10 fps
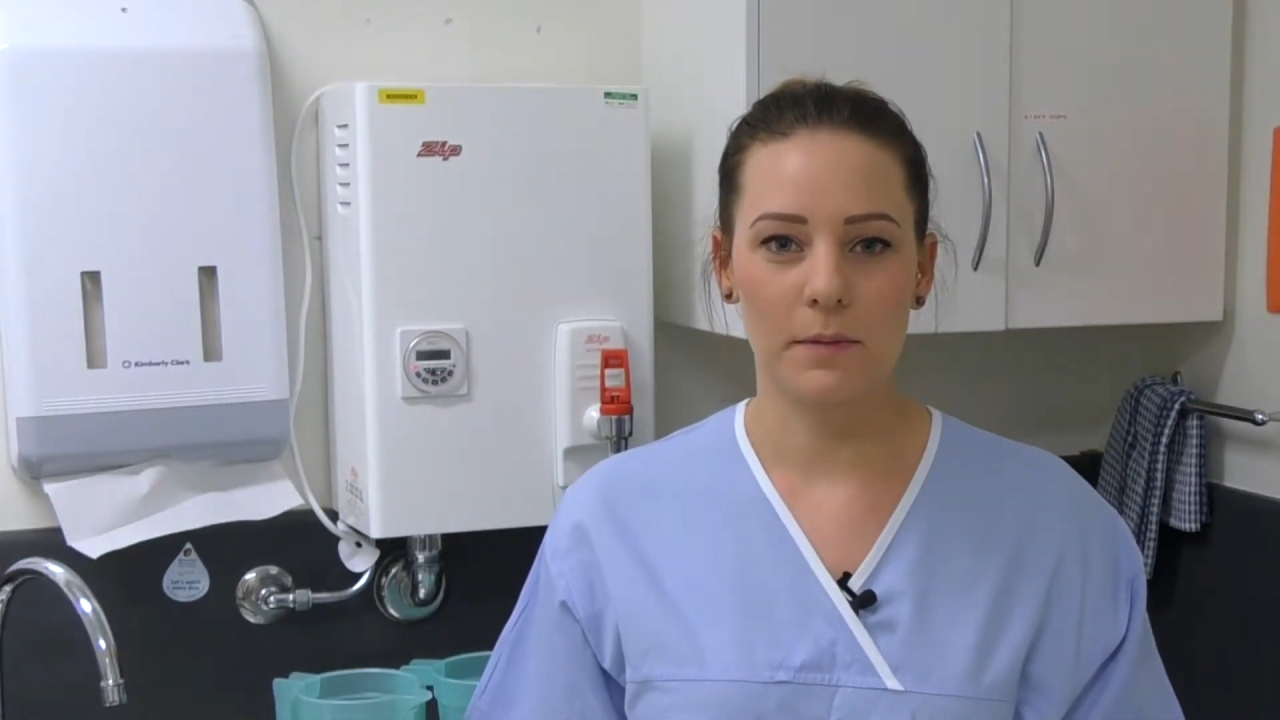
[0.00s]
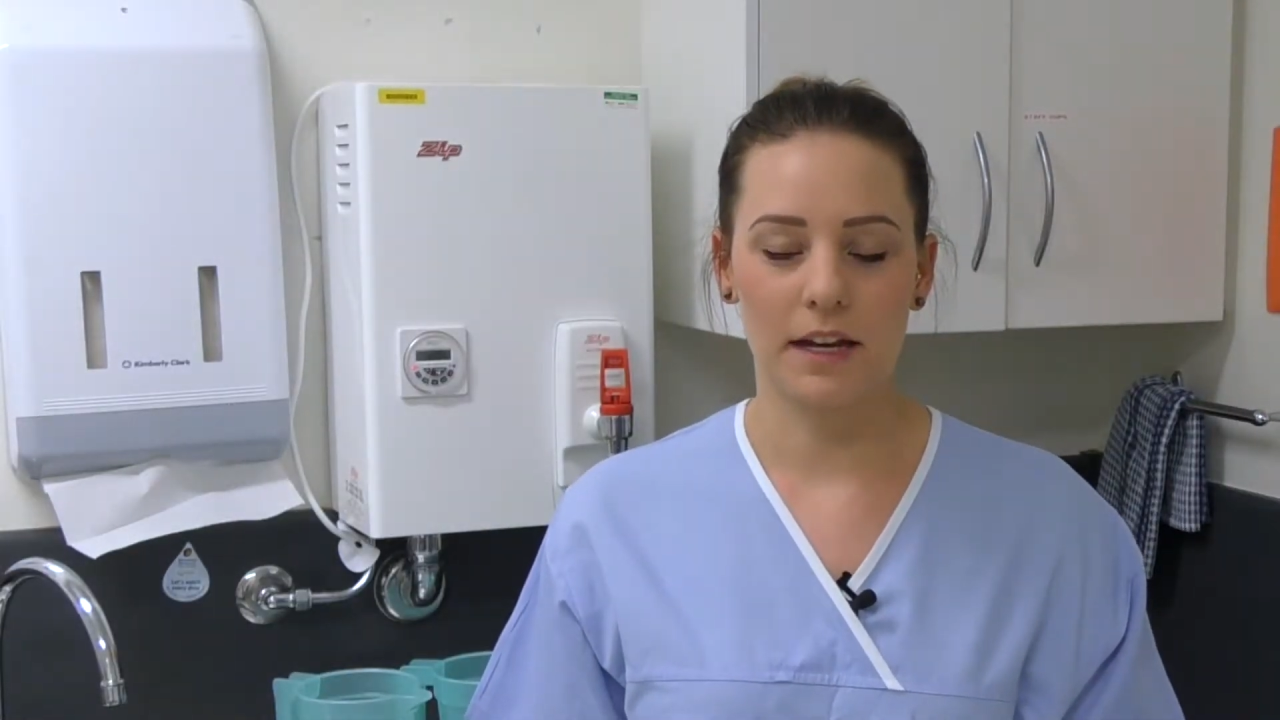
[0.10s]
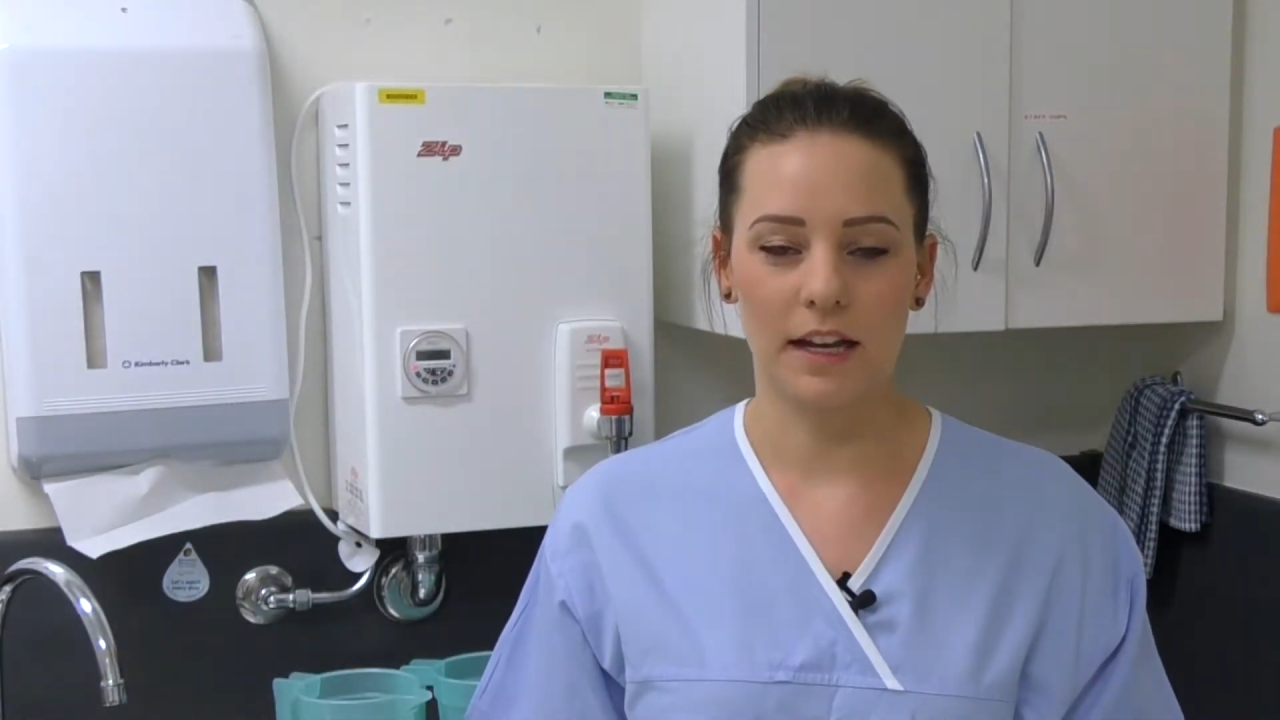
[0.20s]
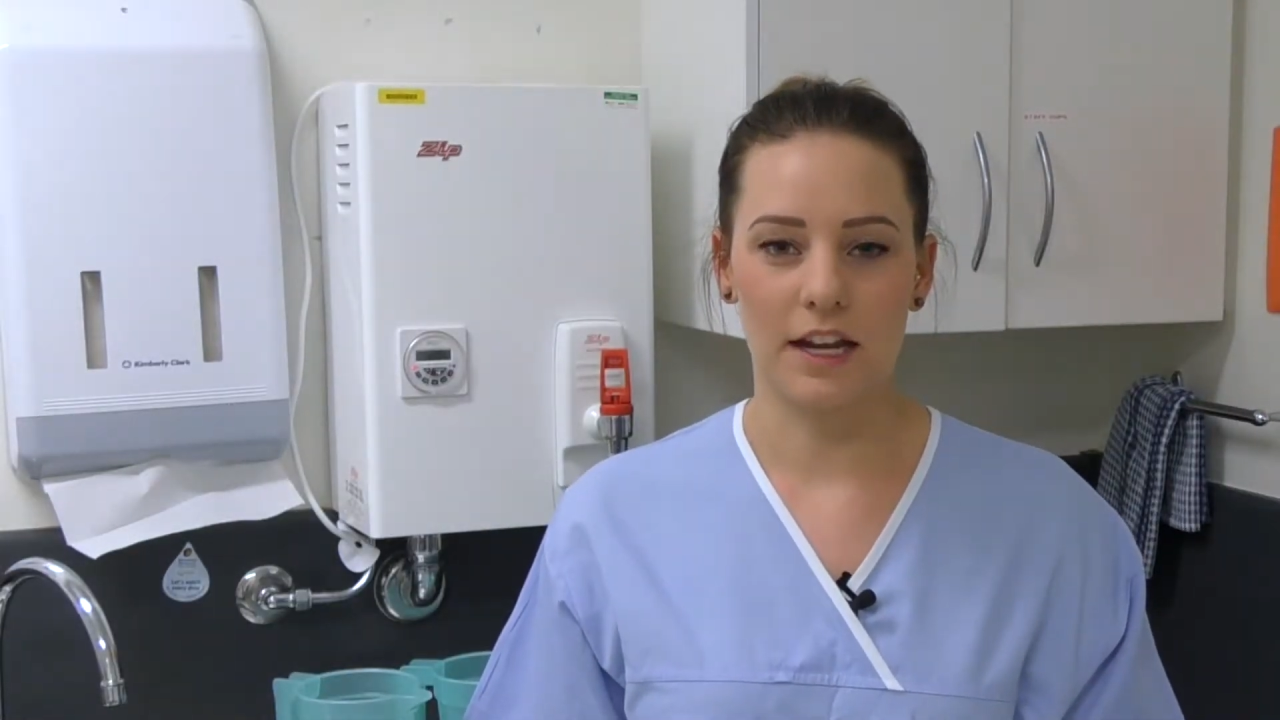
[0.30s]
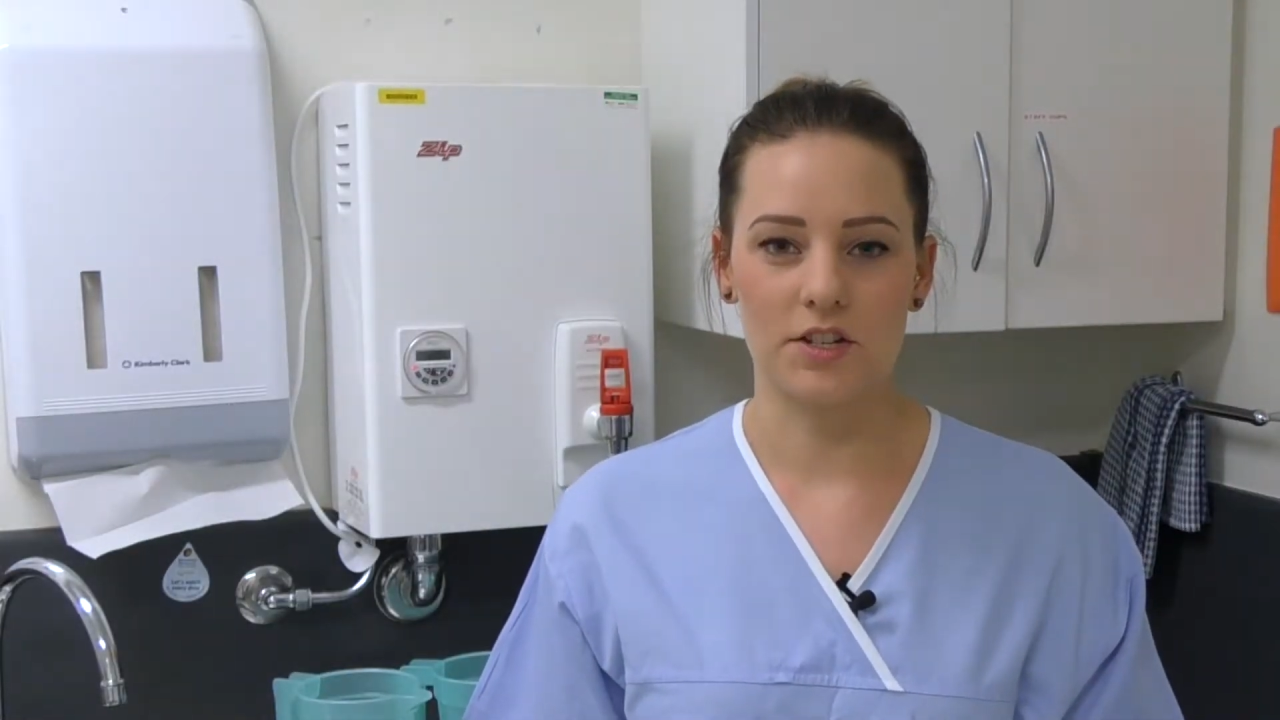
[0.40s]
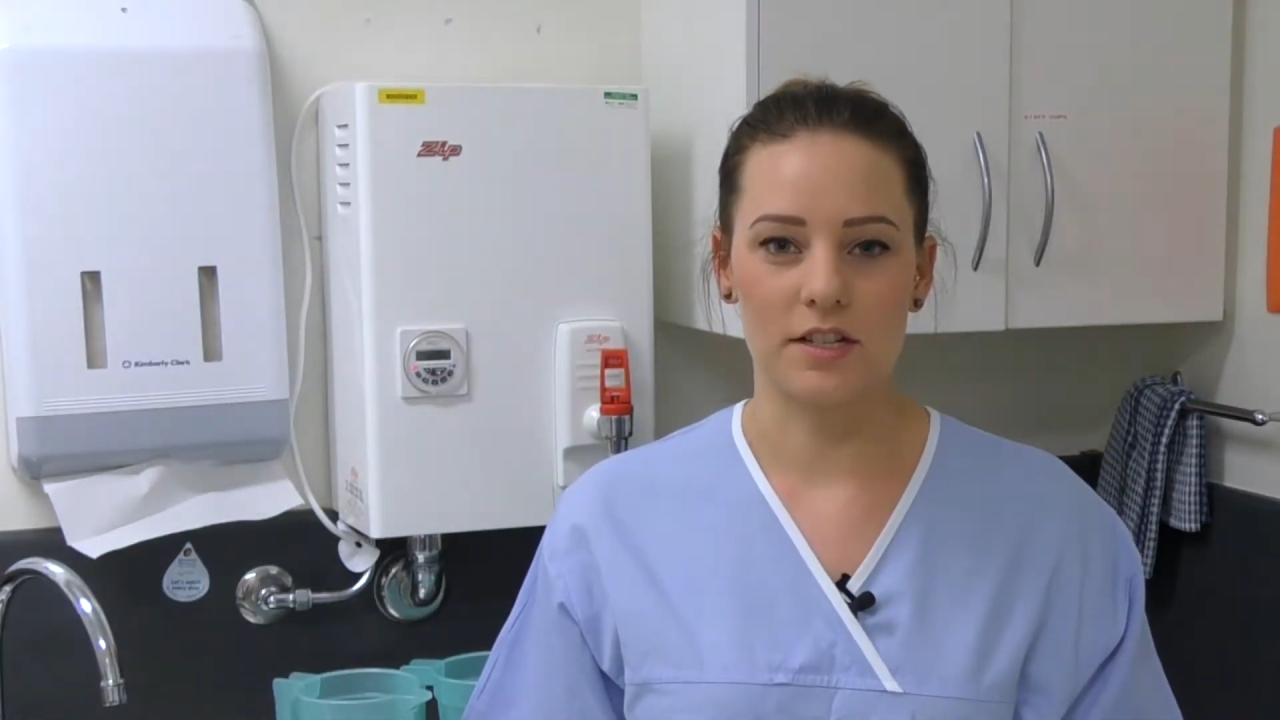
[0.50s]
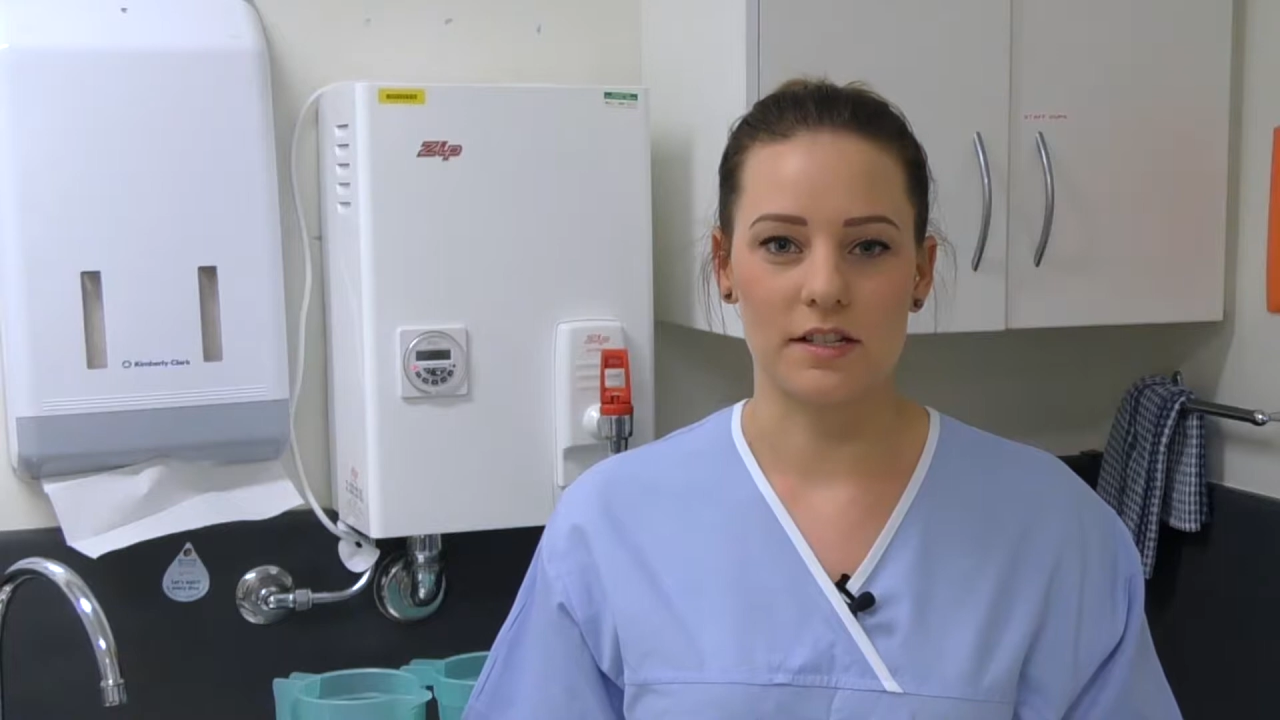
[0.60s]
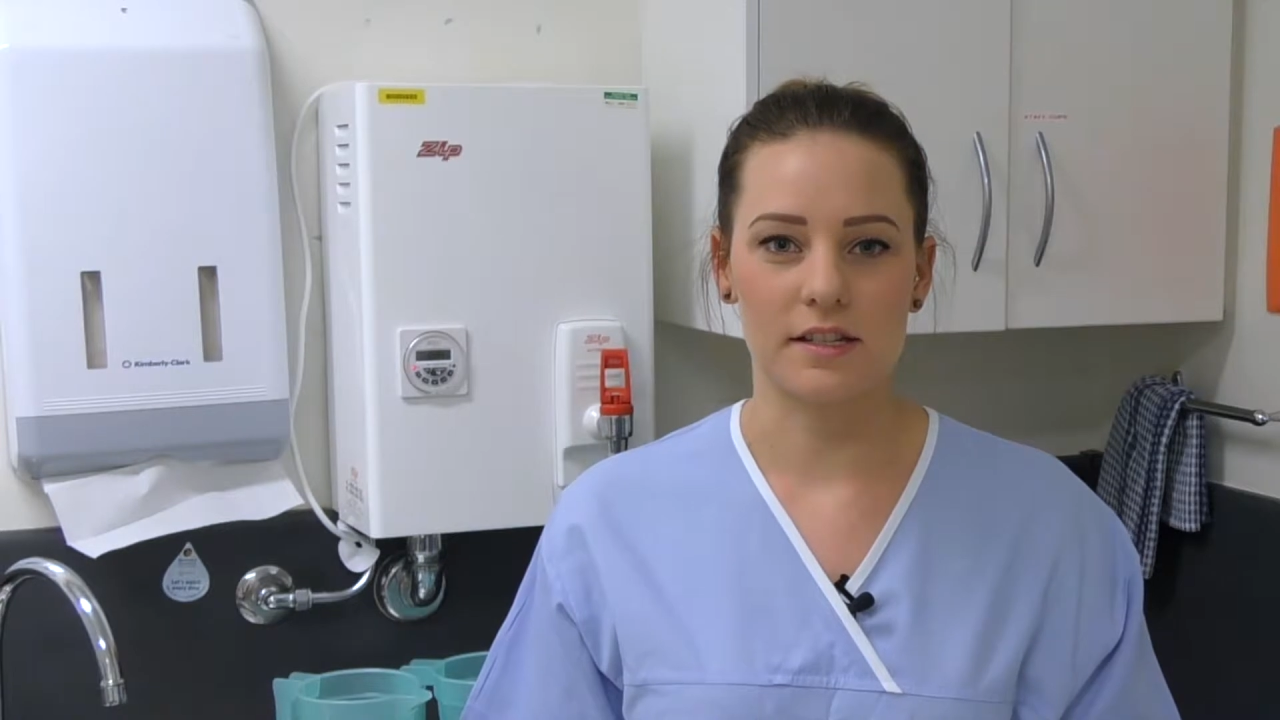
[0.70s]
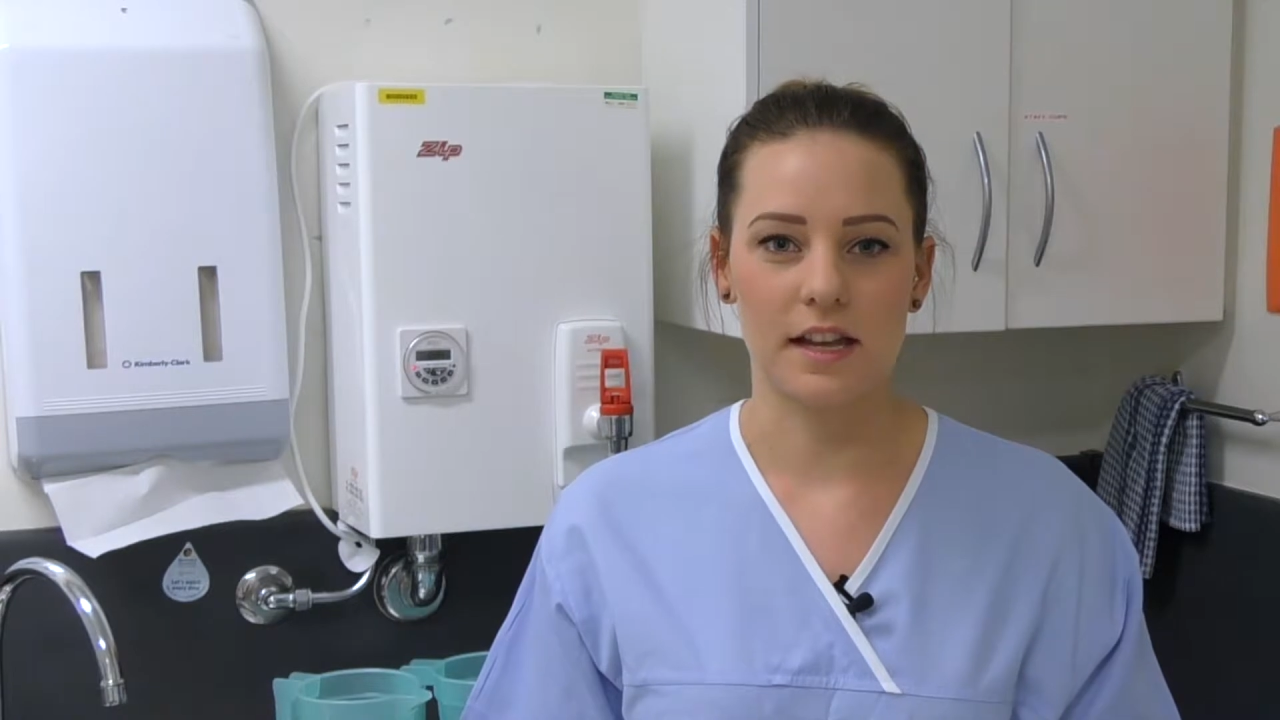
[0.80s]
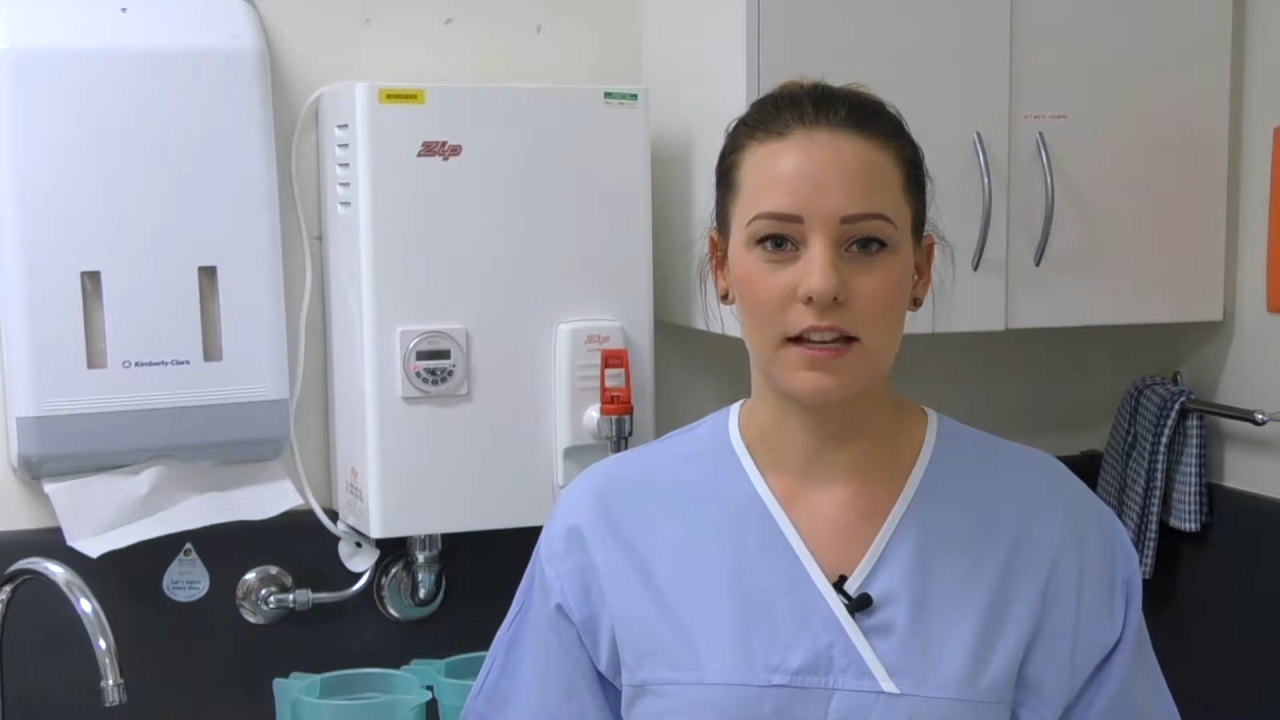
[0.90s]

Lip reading: medications